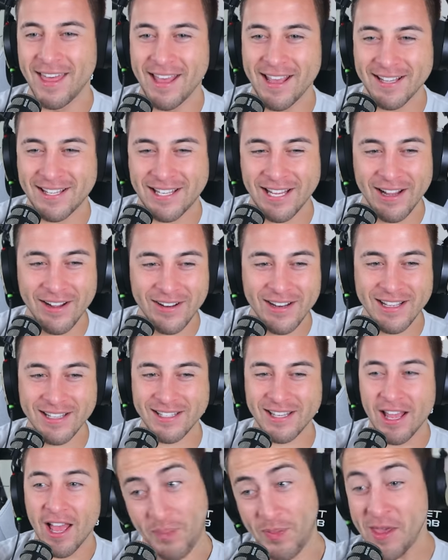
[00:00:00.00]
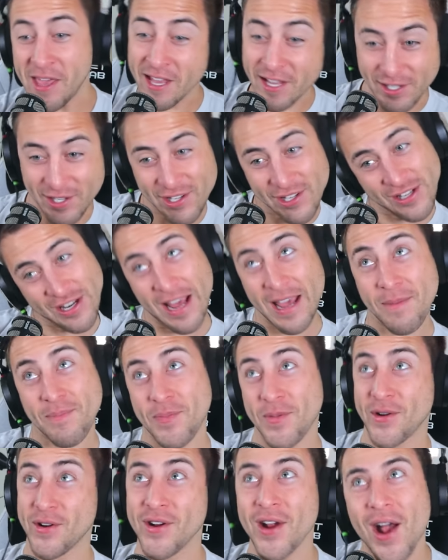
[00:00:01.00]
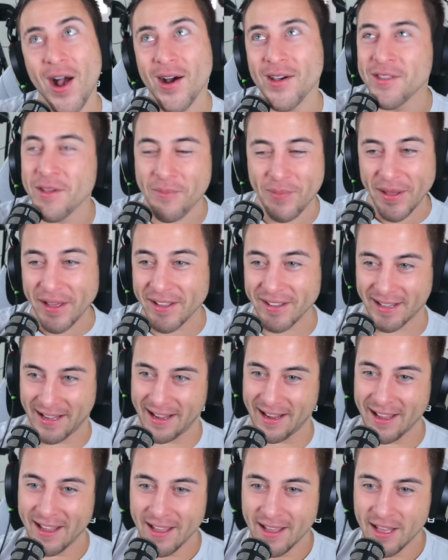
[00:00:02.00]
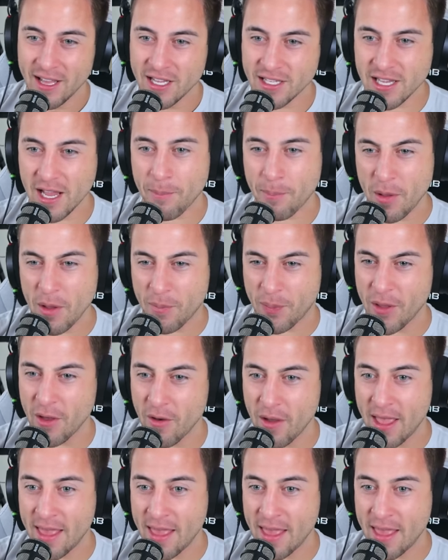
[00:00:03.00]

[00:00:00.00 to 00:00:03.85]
This dude is being a sniper on the building. He's like, pew, pew.